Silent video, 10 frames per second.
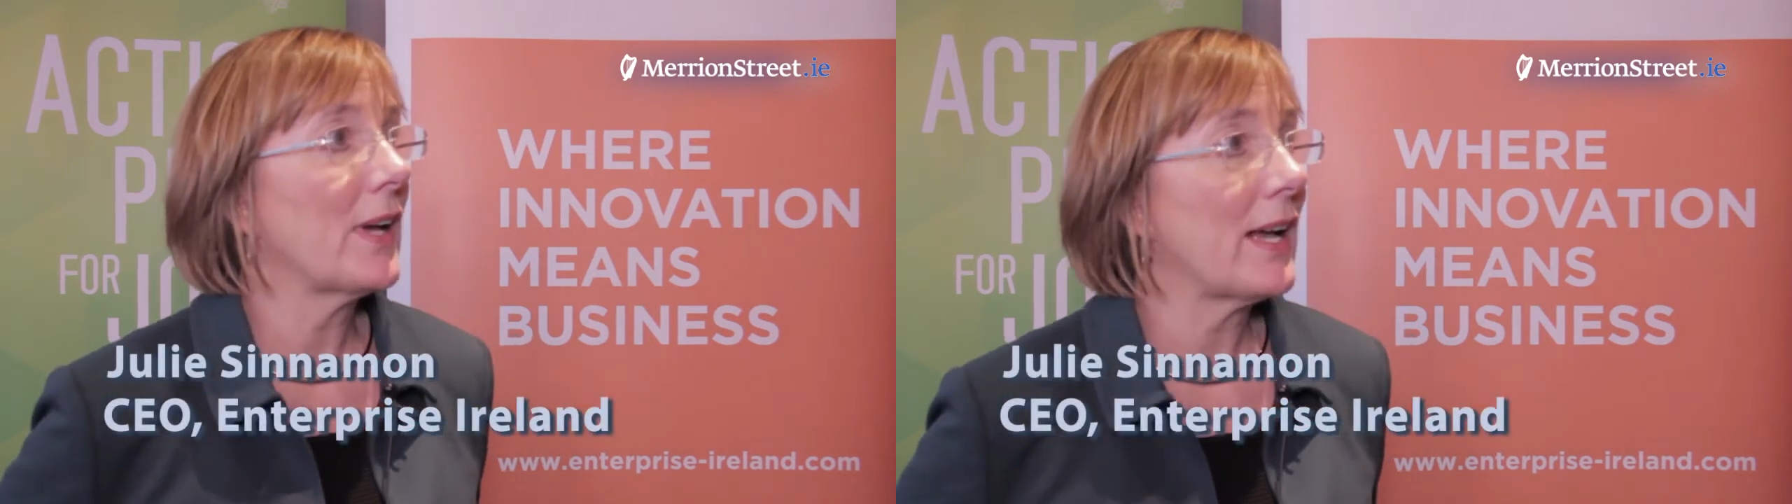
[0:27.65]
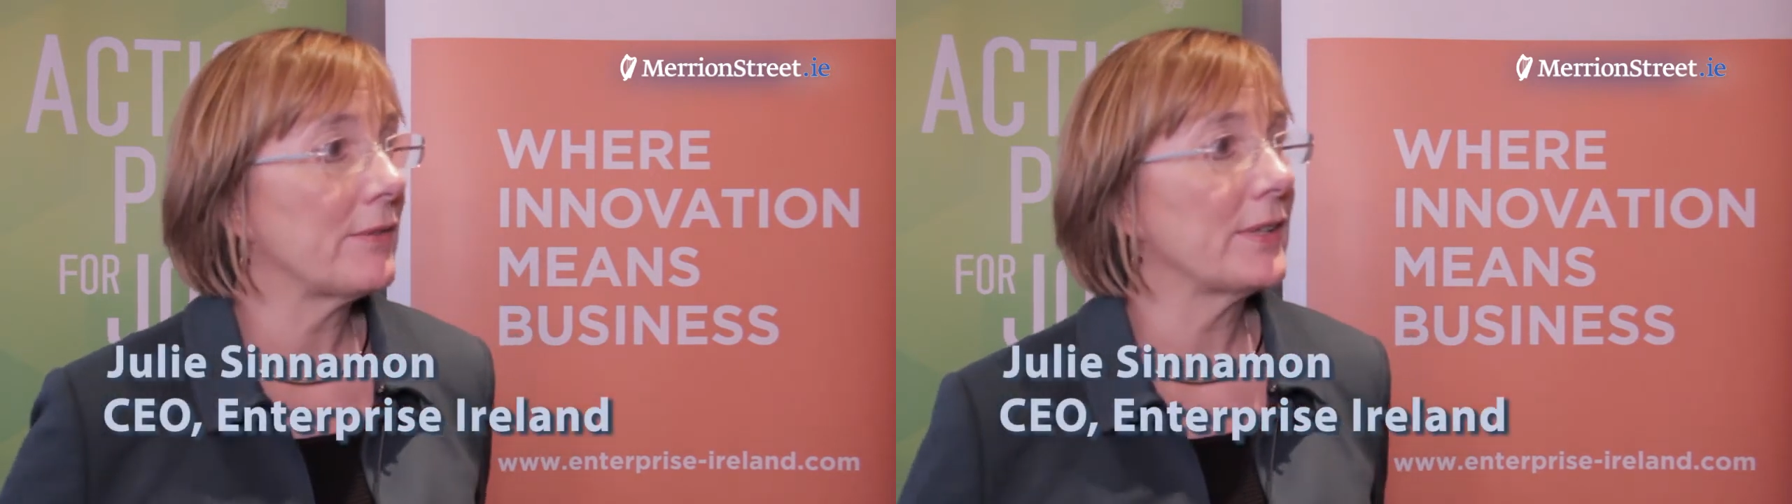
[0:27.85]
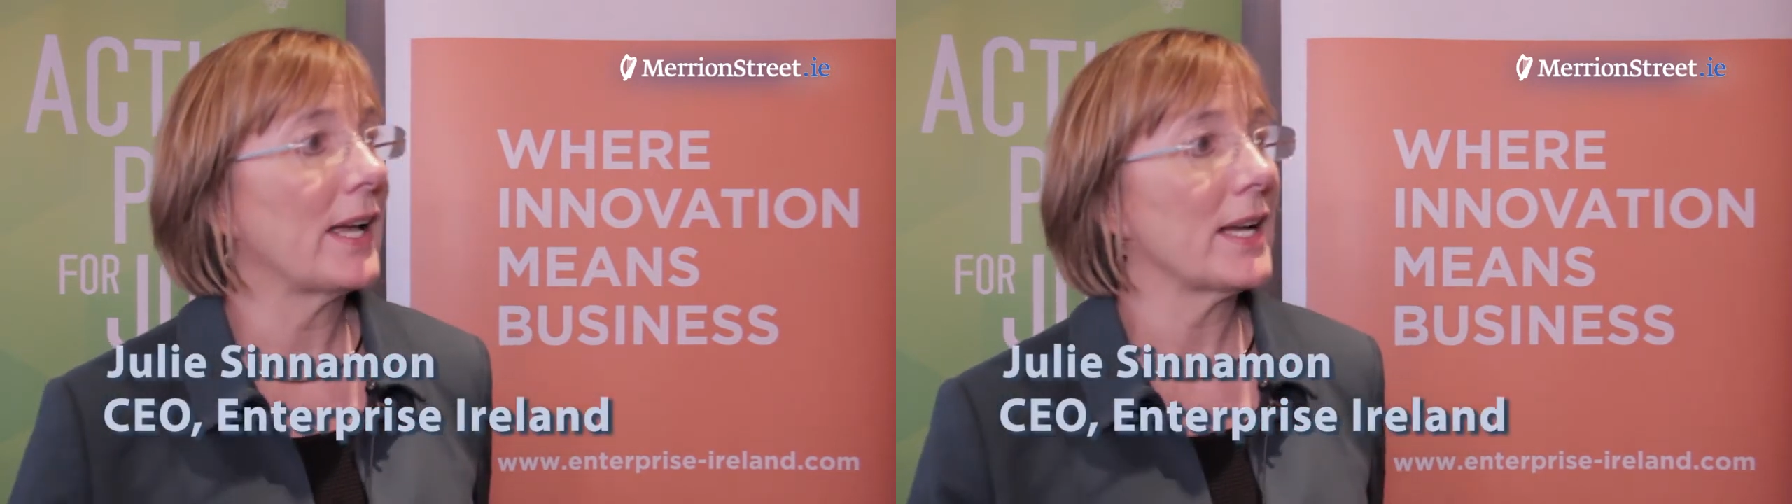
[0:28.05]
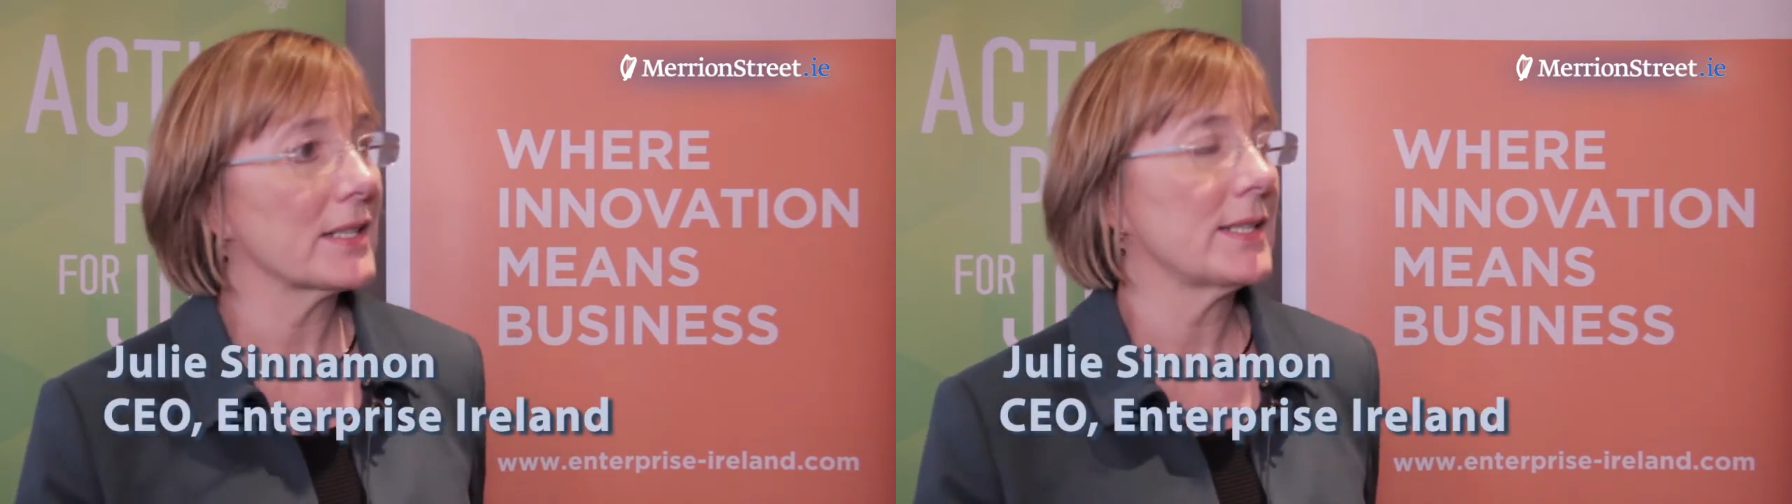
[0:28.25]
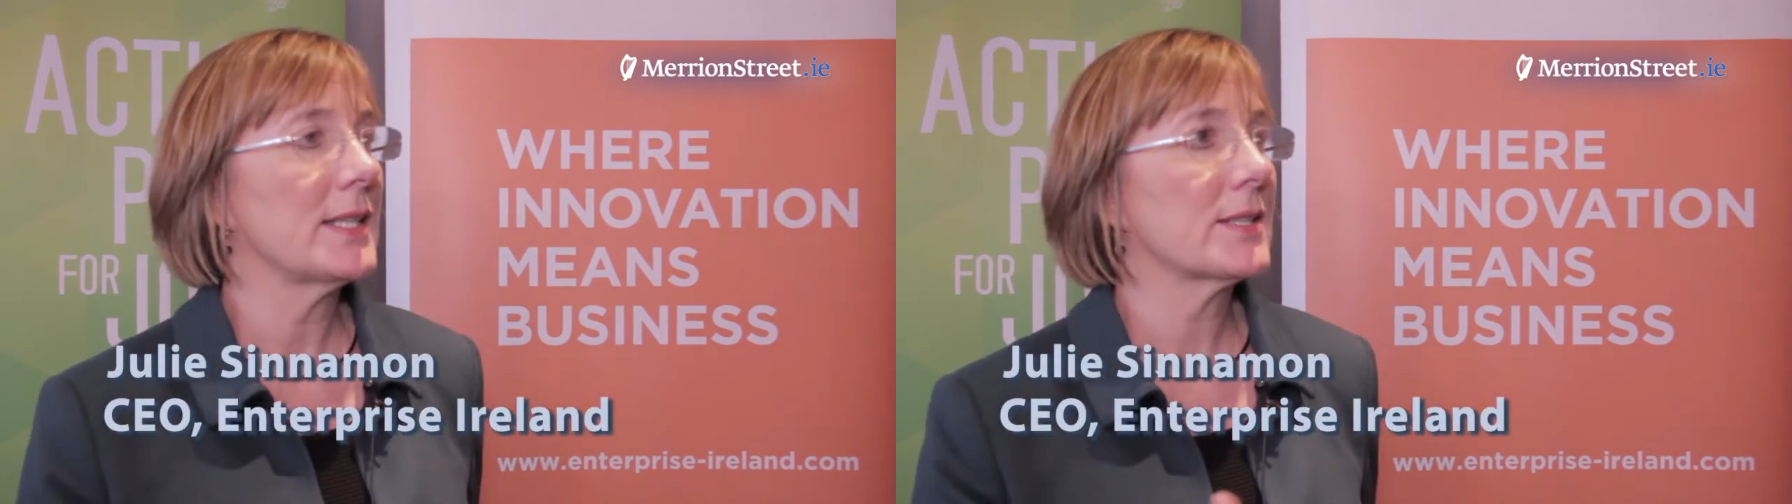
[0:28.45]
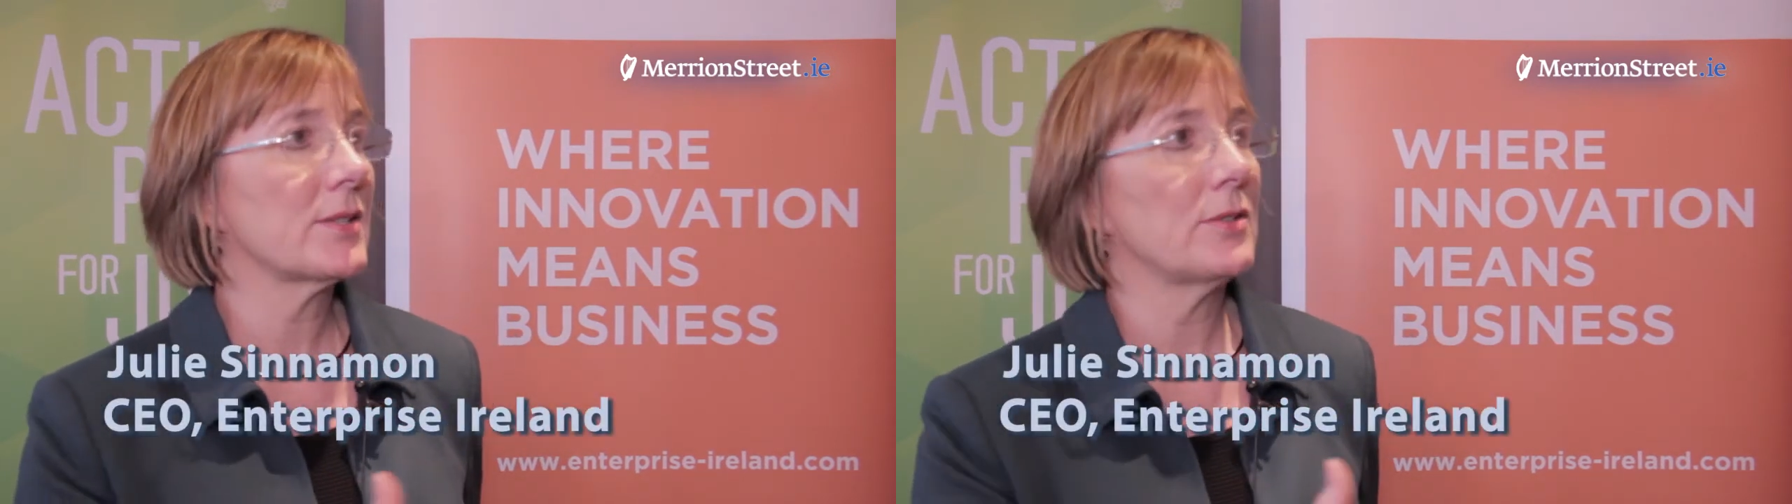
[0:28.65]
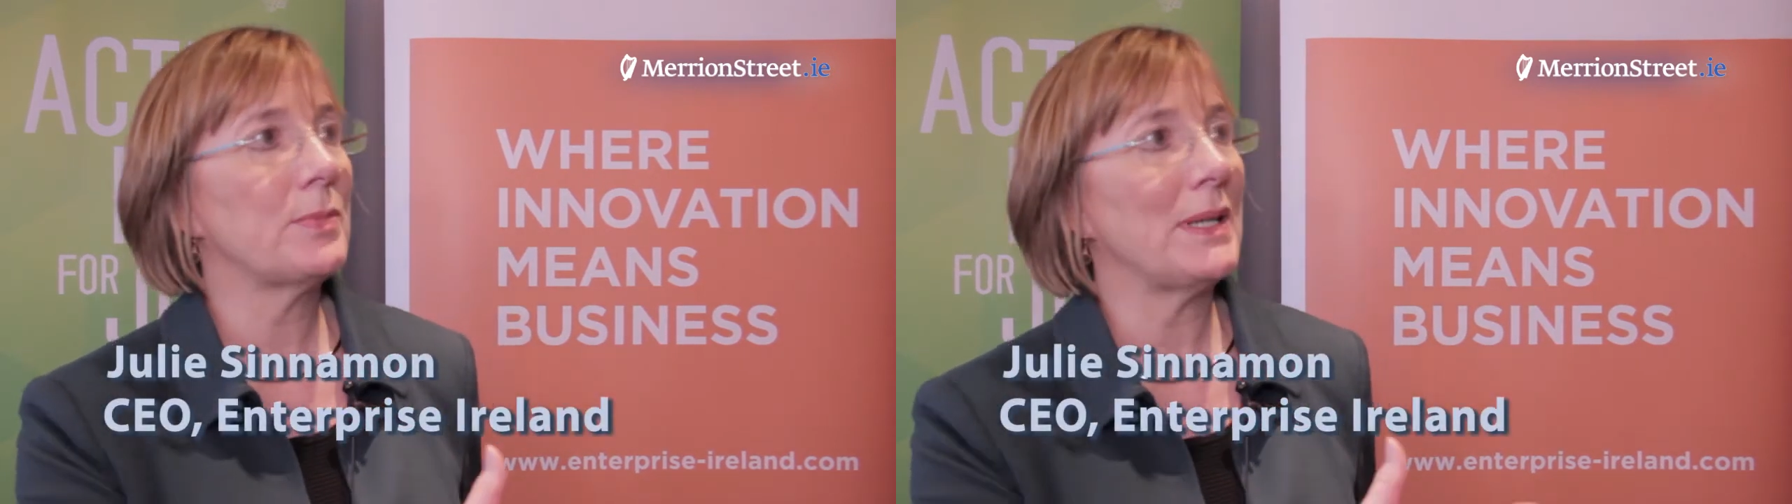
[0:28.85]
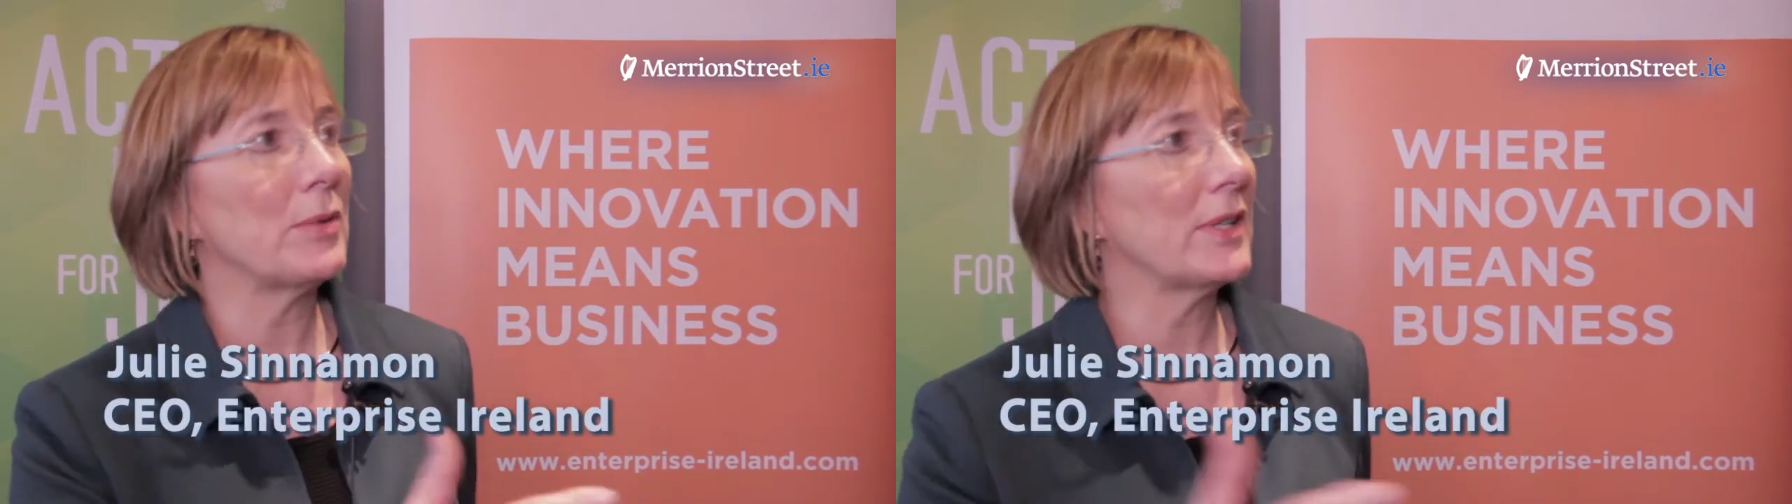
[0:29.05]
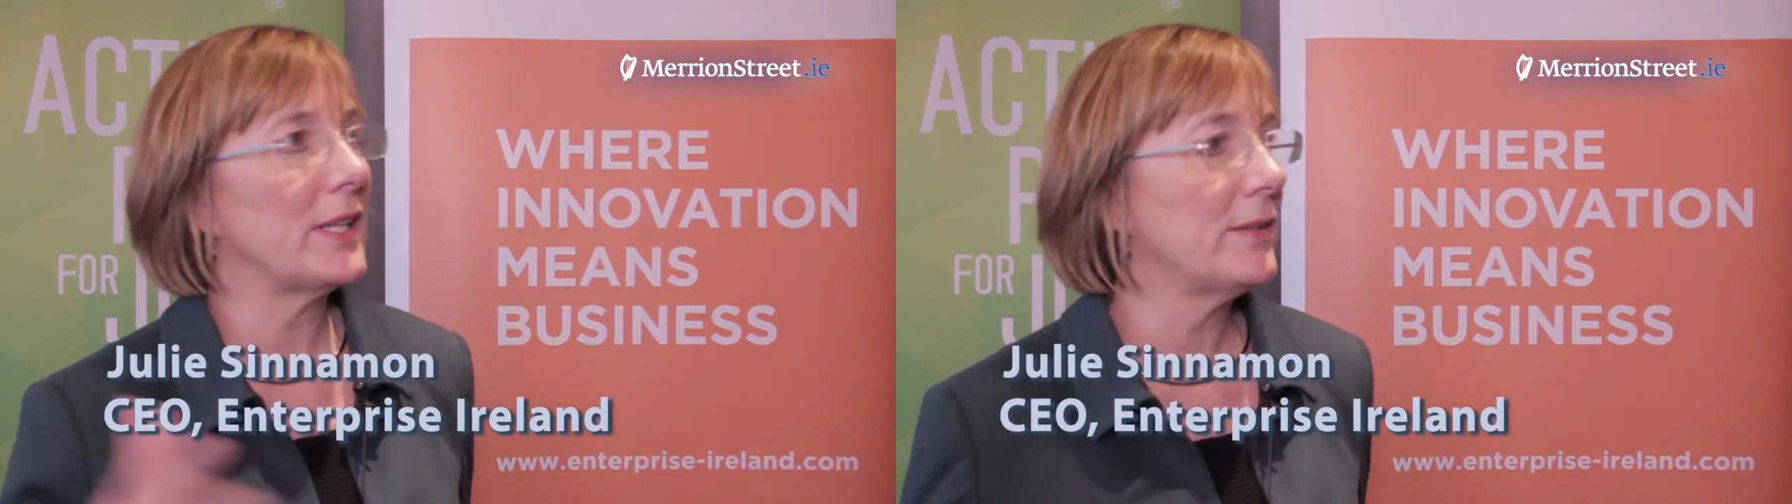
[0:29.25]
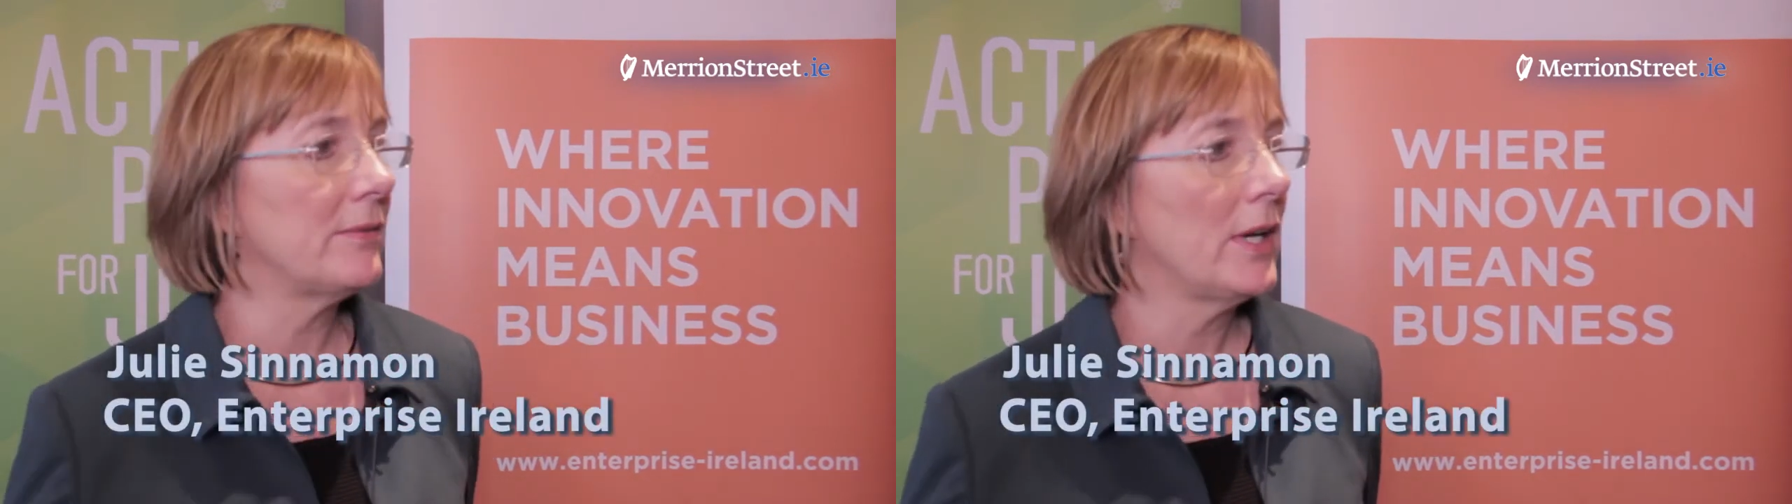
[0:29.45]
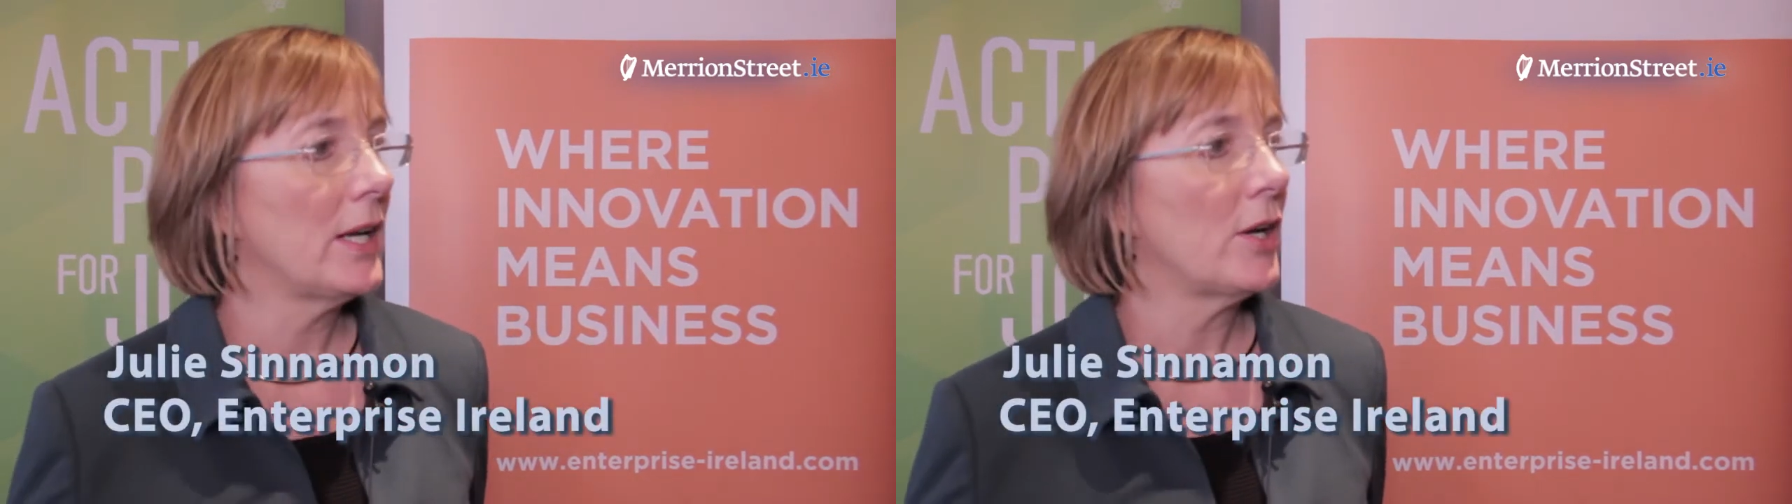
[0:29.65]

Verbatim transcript: having access to people in